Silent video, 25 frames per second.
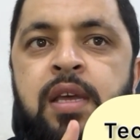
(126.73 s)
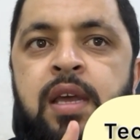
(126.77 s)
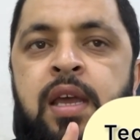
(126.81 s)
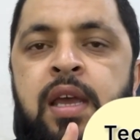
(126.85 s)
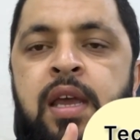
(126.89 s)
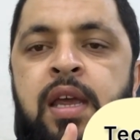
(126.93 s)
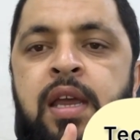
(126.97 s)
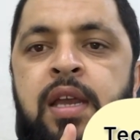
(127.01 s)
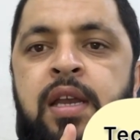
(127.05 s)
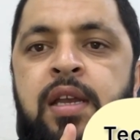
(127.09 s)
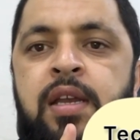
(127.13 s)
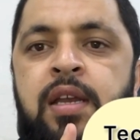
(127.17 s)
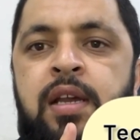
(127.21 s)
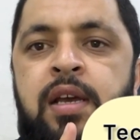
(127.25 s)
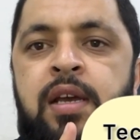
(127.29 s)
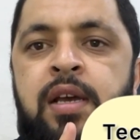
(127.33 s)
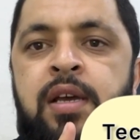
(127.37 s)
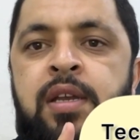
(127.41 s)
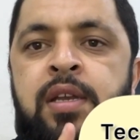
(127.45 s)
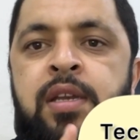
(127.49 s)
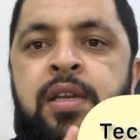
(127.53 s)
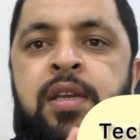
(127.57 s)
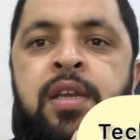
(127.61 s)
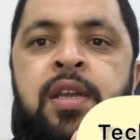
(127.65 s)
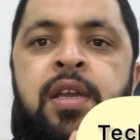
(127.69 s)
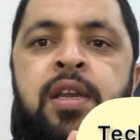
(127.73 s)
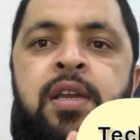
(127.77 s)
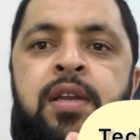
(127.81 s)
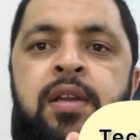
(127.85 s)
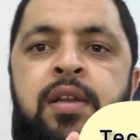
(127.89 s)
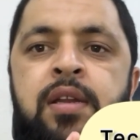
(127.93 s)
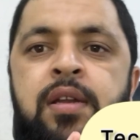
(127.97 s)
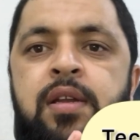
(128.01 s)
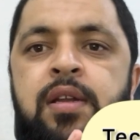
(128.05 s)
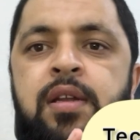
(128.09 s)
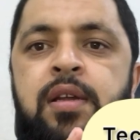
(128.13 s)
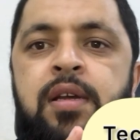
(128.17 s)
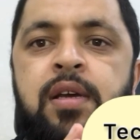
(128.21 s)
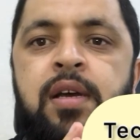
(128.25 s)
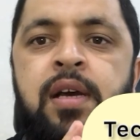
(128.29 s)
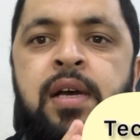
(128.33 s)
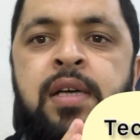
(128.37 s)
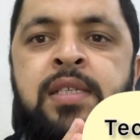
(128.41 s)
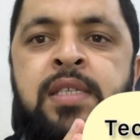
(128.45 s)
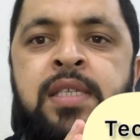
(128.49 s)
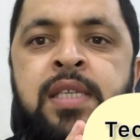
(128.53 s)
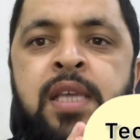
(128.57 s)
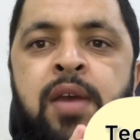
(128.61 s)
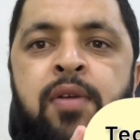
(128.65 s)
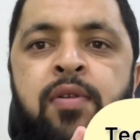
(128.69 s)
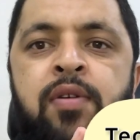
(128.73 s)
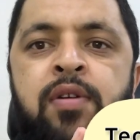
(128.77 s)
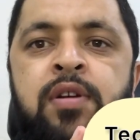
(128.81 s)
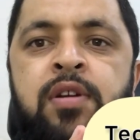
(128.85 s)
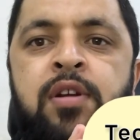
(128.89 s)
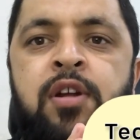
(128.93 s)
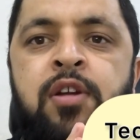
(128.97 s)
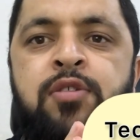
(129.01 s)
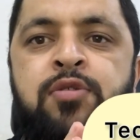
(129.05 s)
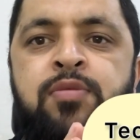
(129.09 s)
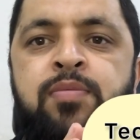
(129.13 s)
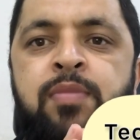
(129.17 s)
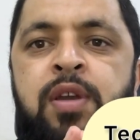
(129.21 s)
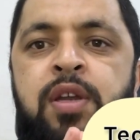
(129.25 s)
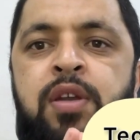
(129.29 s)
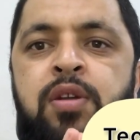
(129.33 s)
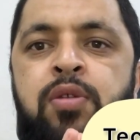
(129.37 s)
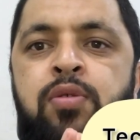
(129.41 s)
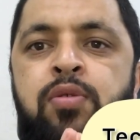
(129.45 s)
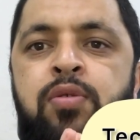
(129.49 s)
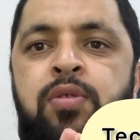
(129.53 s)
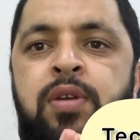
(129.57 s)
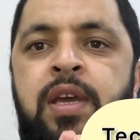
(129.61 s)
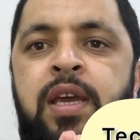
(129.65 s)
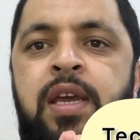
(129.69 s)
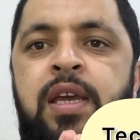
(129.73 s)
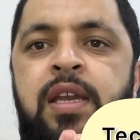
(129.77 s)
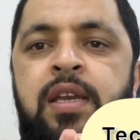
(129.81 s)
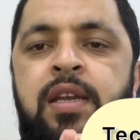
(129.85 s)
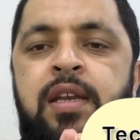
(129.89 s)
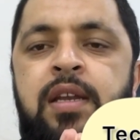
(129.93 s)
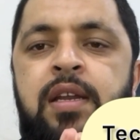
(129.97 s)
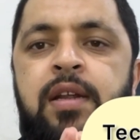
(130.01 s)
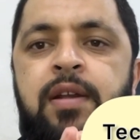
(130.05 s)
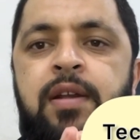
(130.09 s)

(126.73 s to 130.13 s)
And I need a civil draftsman who can